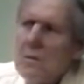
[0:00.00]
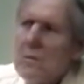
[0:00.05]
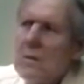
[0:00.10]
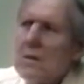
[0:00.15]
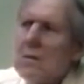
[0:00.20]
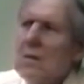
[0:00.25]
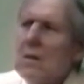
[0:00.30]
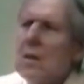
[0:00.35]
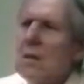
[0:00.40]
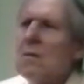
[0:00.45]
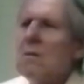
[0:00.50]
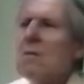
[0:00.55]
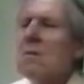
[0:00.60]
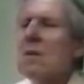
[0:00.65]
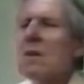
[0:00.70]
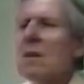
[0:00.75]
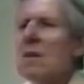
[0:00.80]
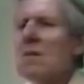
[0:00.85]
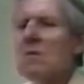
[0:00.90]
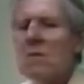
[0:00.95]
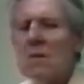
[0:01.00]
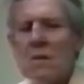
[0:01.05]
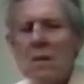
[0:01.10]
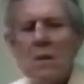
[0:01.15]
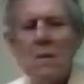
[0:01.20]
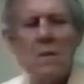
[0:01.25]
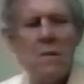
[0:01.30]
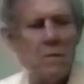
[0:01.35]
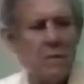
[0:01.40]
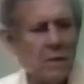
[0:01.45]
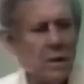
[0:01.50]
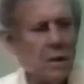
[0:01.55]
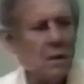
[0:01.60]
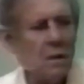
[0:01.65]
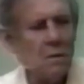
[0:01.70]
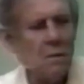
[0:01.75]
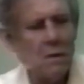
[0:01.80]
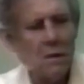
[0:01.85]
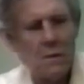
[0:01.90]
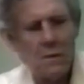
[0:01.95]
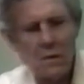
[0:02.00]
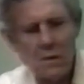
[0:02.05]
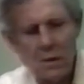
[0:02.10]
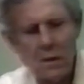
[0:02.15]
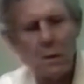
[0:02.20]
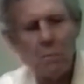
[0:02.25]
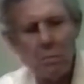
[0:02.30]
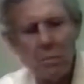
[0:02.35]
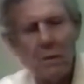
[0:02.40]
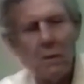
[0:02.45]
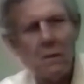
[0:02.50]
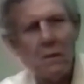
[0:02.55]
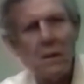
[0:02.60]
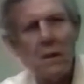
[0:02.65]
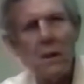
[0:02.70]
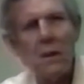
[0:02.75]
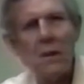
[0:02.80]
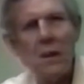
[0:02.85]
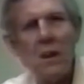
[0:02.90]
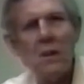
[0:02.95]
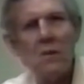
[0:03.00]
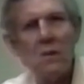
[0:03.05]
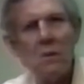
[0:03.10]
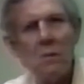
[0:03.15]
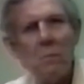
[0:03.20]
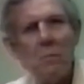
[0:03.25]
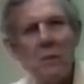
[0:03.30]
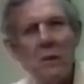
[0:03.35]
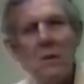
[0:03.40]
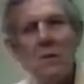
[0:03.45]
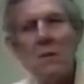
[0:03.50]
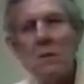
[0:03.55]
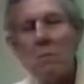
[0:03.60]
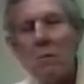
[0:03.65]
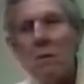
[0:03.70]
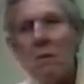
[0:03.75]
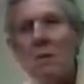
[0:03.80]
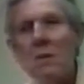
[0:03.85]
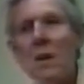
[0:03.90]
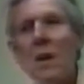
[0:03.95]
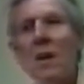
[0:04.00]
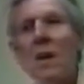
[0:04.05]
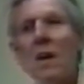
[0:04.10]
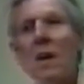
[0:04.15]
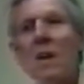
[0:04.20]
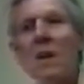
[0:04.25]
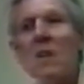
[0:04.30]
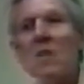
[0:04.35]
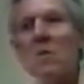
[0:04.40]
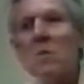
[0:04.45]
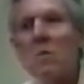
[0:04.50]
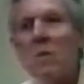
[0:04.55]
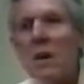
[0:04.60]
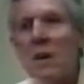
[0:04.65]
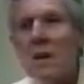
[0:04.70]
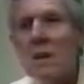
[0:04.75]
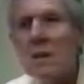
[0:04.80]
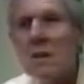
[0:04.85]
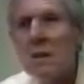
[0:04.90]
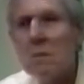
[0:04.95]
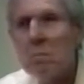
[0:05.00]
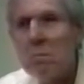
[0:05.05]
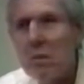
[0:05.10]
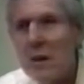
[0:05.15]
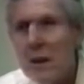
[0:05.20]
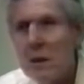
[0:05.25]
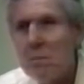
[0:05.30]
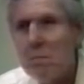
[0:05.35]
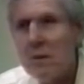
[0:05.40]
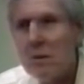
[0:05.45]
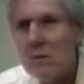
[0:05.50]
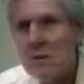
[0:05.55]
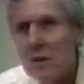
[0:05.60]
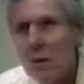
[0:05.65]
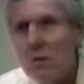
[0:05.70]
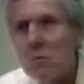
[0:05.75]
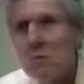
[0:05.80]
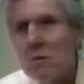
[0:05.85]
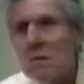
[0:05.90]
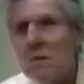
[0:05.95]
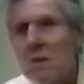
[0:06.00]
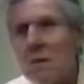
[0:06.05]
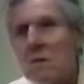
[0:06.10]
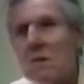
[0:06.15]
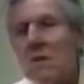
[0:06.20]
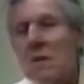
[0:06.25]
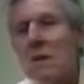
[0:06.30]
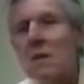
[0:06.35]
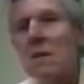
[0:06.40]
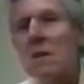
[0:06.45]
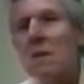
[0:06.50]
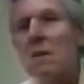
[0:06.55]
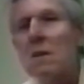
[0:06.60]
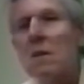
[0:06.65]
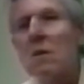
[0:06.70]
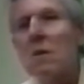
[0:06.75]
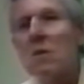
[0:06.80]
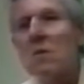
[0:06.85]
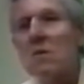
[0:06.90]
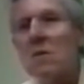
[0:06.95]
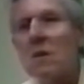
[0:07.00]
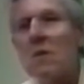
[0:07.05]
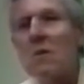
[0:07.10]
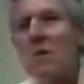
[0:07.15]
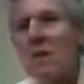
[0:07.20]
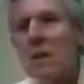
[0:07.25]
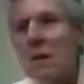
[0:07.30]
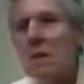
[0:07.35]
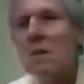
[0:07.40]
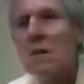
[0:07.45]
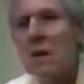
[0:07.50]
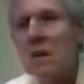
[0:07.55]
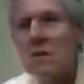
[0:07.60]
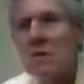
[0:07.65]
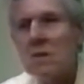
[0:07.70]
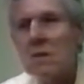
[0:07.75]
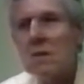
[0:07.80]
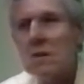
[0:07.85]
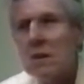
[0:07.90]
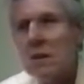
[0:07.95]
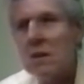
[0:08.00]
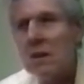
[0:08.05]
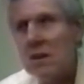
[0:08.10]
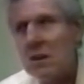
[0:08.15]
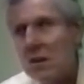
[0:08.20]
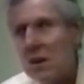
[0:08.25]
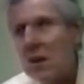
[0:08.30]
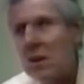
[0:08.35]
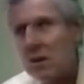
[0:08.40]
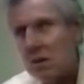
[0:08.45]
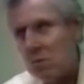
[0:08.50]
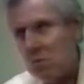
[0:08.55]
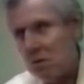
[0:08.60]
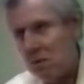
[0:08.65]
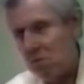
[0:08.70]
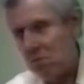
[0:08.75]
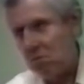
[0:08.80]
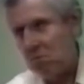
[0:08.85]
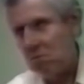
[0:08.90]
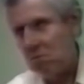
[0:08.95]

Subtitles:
to articulate this very simple theological principle. And it's why the papal social encyclicals are theologically inadequate.